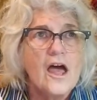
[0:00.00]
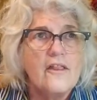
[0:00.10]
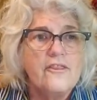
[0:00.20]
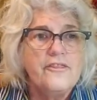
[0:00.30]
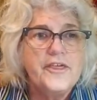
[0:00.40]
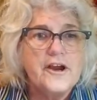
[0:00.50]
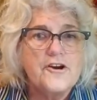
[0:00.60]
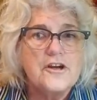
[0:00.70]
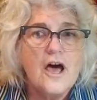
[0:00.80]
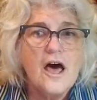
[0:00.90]
They're
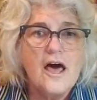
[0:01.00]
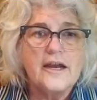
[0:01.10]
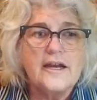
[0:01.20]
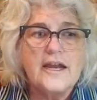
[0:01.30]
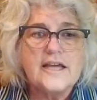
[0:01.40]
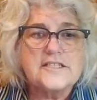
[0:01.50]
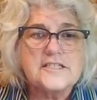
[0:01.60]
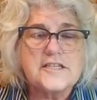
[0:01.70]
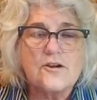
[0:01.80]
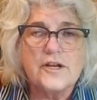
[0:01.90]
not
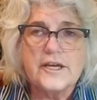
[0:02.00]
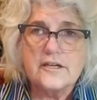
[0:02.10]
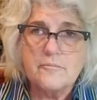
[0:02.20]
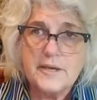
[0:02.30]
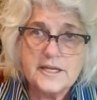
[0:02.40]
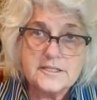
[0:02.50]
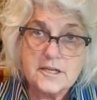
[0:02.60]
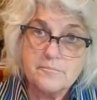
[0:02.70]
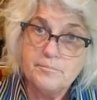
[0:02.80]
necessarily going to be in some